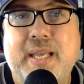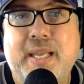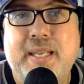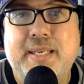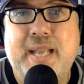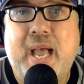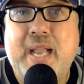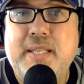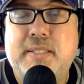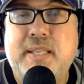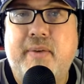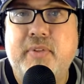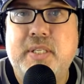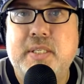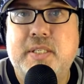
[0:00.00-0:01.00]

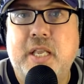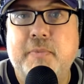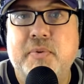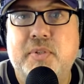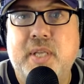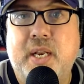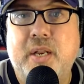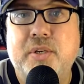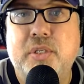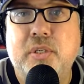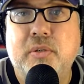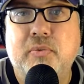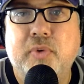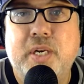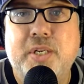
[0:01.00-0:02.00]
9.17 save percentage.
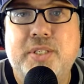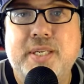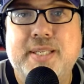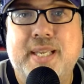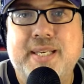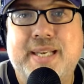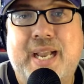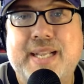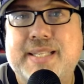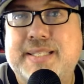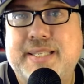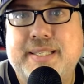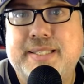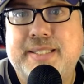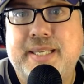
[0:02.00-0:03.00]
Rittich is at
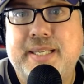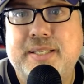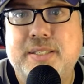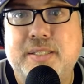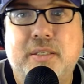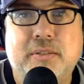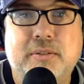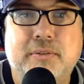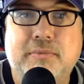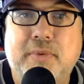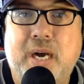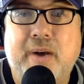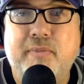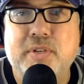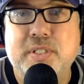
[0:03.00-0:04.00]
9.16. So
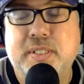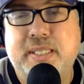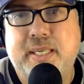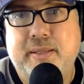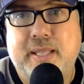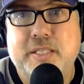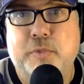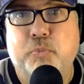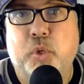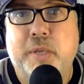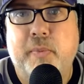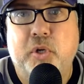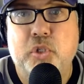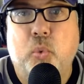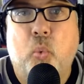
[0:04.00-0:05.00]
obviously that's pretty
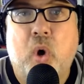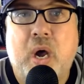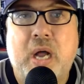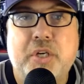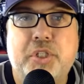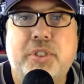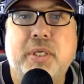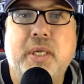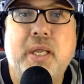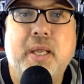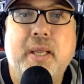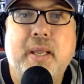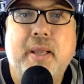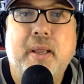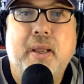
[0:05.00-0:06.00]
much a wash.
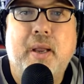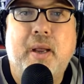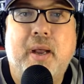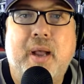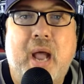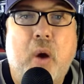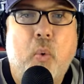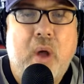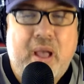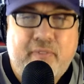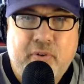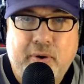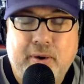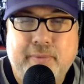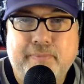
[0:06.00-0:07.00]

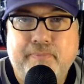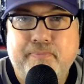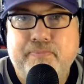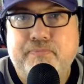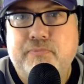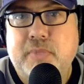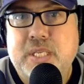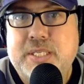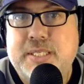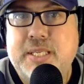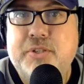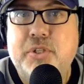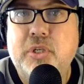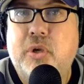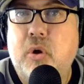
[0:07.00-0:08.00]
However,
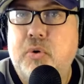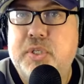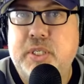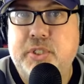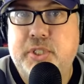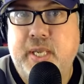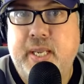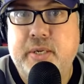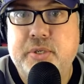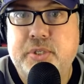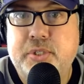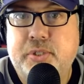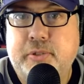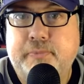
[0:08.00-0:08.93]
since the coaching change,